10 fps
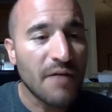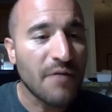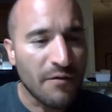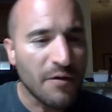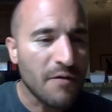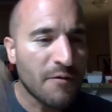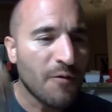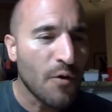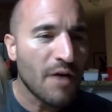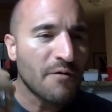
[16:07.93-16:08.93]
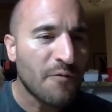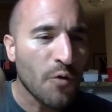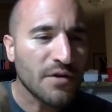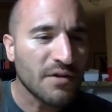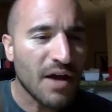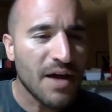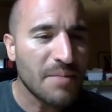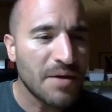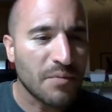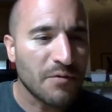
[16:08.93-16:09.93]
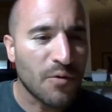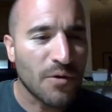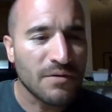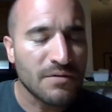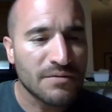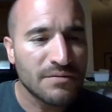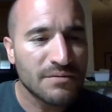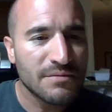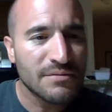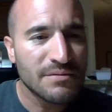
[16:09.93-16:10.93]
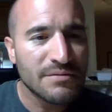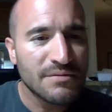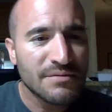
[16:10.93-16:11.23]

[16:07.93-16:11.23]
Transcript: I've forked a lot of meat before. Yeah,